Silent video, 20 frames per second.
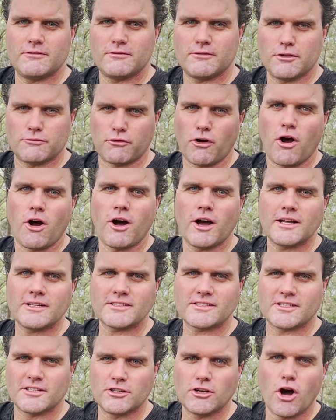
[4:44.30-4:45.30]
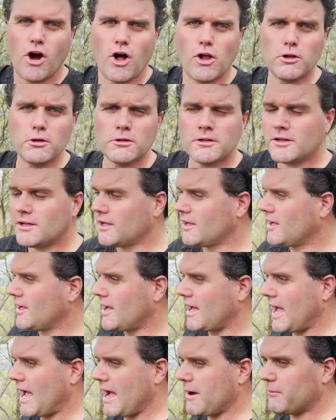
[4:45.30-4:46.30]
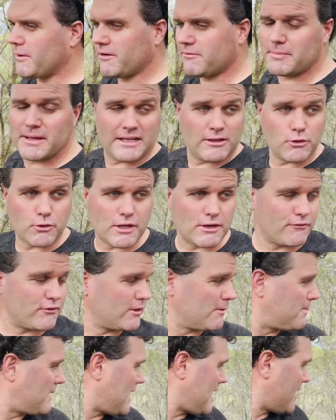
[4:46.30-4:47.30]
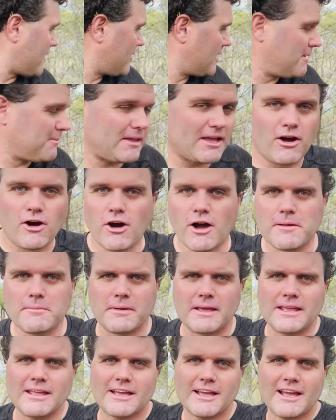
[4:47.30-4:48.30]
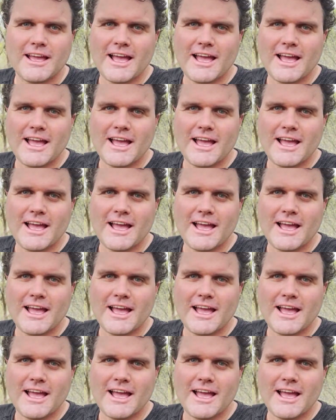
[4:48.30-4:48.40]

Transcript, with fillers: the rise, the knoll, and we've been looking for the path here behind me.